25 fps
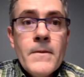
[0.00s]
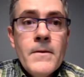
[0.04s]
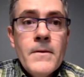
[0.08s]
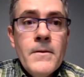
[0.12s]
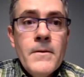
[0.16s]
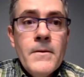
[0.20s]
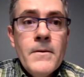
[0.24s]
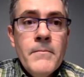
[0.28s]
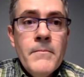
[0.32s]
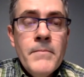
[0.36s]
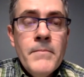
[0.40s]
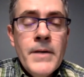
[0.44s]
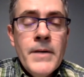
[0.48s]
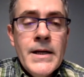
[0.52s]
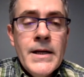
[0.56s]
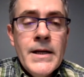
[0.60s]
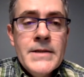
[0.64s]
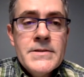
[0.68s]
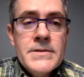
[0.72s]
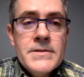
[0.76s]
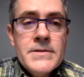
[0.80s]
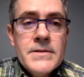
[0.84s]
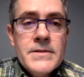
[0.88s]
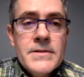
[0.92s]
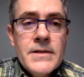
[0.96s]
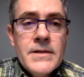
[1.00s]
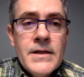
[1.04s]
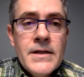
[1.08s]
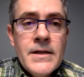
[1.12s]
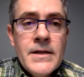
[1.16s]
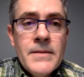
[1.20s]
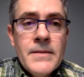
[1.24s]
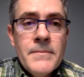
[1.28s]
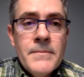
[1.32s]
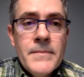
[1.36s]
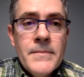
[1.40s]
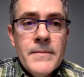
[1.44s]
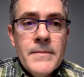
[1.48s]
but
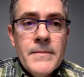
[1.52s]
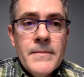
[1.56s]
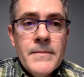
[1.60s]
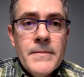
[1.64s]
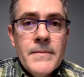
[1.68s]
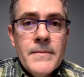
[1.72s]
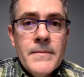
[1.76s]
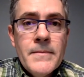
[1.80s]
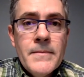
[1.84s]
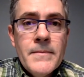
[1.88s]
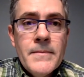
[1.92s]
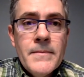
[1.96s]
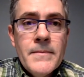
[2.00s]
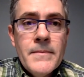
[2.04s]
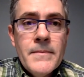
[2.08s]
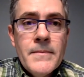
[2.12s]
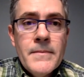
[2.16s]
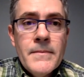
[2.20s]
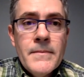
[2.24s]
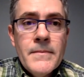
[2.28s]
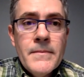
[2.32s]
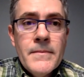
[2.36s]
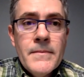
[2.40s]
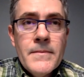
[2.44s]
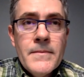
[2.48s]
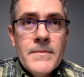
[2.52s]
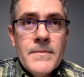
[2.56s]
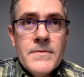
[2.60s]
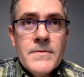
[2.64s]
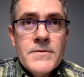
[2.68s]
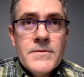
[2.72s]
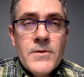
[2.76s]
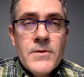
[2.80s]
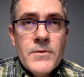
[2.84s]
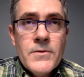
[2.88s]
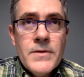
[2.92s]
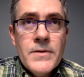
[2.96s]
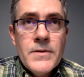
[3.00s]
um,
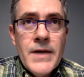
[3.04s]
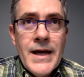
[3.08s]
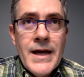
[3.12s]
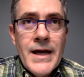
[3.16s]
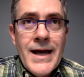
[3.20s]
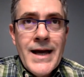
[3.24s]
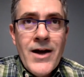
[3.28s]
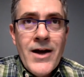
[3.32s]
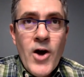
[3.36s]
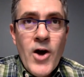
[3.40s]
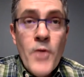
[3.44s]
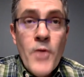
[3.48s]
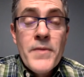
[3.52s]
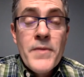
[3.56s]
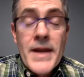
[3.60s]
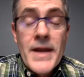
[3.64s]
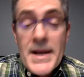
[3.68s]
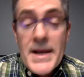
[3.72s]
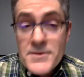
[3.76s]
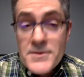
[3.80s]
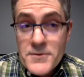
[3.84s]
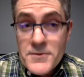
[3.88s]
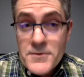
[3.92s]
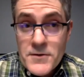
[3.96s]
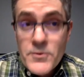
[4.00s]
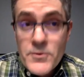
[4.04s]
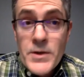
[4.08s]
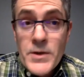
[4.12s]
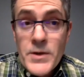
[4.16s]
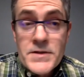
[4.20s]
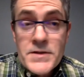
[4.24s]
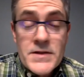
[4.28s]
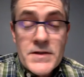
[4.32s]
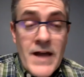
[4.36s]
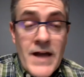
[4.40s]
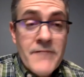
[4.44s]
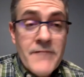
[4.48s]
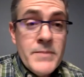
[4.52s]
so yeah, I hope that answers the
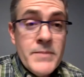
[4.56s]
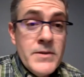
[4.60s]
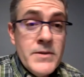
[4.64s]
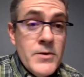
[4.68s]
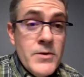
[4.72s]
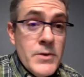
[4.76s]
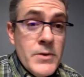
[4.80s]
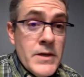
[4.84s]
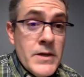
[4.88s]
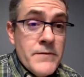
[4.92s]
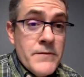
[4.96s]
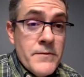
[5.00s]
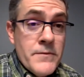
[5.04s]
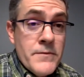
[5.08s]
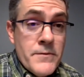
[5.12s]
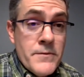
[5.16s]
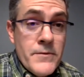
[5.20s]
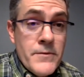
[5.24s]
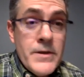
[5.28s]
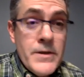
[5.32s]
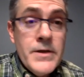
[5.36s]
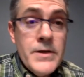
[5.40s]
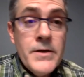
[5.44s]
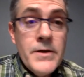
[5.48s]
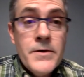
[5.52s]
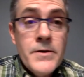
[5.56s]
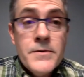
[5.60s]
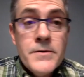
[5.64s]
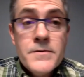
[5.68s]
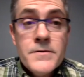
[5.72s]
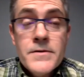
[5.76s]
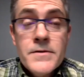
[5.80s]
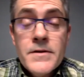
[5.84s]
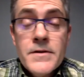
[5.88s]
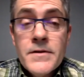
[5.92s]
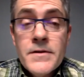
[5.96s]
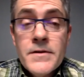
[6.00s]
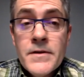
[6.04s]
question. I've been doing it for three
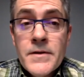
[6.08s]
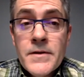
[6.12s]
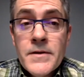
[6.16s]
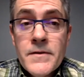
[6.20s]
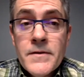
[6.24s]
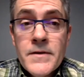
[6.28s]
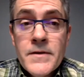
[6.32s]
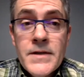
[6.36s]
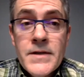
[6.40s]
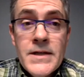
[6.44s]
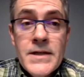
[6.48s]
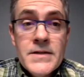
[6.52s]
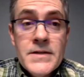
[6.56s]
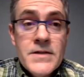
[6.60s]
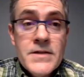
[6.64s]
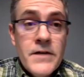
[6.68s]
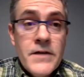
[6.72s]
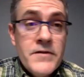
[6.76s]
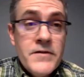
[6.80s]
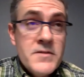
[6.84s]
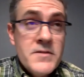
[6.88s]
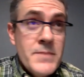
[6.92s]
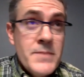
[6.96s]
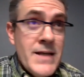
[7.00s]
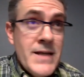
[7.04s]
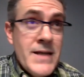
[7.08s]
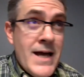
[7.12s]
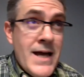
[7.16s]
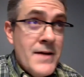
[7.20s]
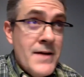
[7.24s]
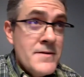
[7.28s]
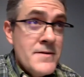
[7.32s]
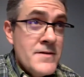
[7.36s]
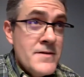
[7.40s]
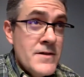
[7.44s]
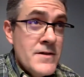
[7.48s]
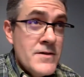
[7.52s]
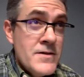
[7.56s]
years. The the knee itself has been out
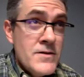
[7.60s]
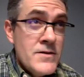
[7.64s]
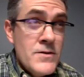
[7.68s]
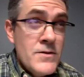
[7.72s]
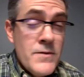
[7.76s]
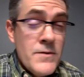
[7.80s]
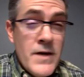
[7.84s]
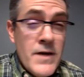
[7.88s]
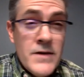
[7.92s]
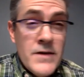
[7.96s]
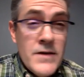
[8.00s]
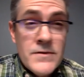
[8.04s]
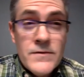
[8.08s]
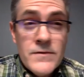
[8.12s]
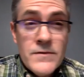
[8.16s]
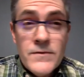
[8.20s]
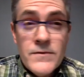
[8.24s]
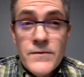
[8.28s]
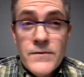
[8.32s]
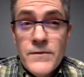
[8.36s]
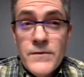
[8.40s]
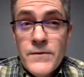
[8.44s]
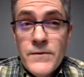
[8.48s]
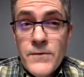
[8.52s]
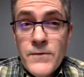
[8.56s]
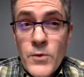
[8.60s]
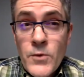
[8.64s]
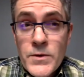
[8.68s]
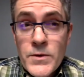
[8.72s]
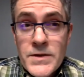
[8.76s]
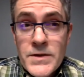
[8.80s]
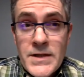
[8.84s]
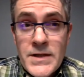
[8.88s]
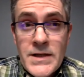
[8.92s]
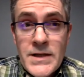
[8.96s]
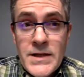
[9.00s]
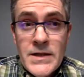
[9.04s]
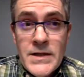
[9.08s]
since
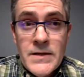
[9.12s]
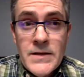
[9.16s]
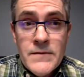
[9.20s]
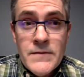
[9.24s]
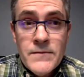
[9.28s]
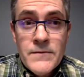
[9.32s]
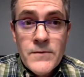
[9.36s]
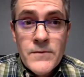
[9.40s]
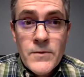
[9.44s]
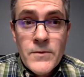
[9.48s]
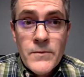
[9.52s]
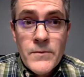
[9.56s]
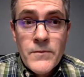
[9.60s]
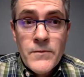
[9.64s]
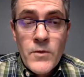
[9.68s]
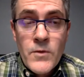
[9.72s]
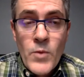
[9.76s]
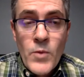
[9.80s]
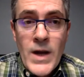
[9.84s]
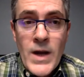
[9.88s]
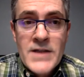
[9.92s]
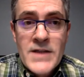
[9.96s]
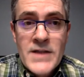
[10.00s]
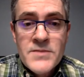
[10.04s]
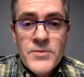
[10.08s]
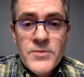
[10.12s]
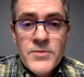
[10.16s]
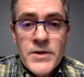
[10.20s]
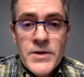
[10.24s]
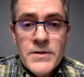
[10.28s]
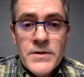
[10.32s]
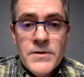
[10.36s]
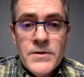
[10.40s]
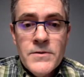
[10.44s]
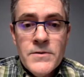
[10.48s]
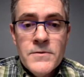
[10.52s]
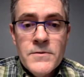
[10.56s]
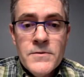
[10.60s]
2014 for for widespread
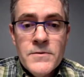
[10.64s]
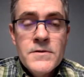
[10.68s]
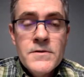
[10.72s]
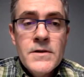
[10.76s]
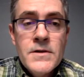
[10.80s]
use.